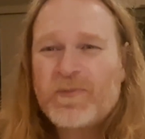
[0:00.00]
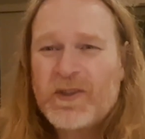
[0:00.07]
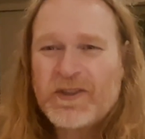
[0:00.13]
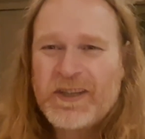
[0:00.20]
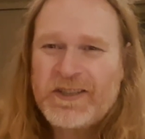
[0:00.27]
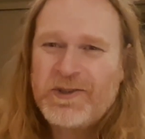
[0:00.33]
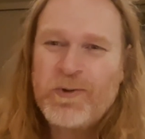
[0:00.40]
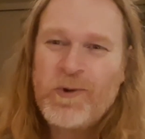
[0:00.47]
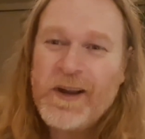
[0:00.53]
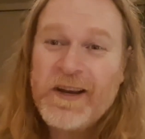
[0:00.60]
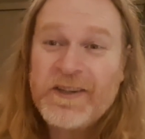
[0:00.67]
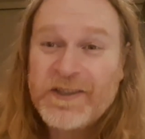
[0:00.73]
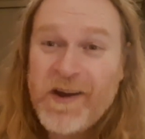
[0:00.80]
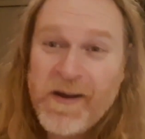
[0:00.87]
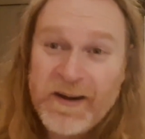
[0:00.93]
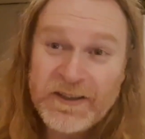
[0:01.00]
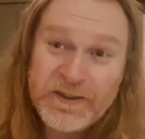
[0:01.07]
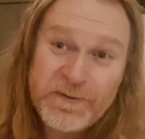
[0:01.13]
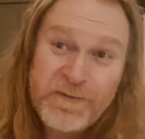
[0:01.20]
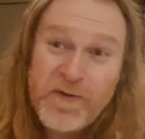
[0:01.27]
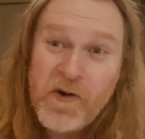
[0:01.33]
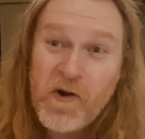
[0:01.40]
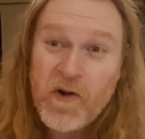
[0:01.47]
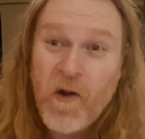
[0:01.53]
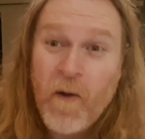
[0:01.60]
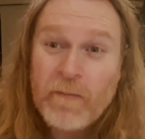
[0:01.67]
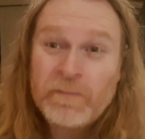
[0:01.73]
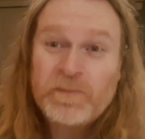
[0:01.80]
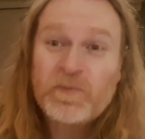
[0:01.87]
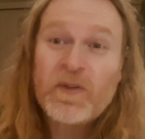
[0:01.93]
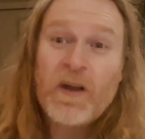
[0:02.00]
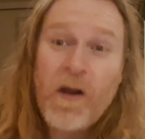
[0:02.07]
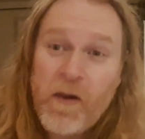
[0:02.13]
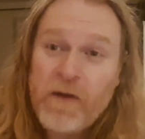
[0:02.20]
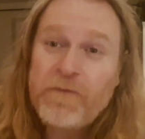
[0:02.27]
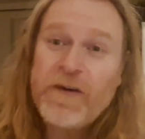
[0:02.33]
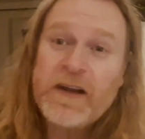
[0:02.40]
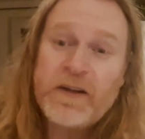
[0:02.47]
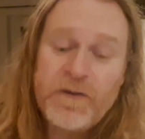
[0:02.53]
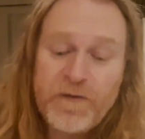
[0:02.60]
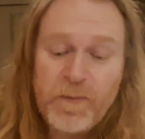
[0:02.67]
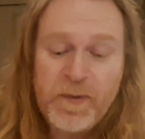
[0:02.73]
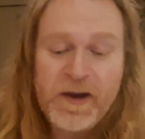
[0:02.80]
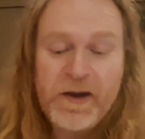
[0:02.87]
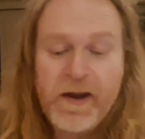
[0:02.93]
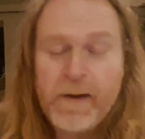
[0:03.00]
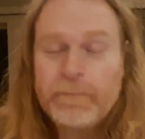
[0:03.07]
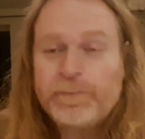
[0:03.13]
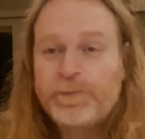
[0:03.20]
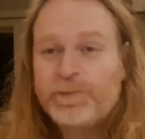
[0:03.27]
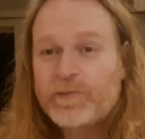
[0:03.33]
Because that's all it is. It's a vlog. And I thank you for being here.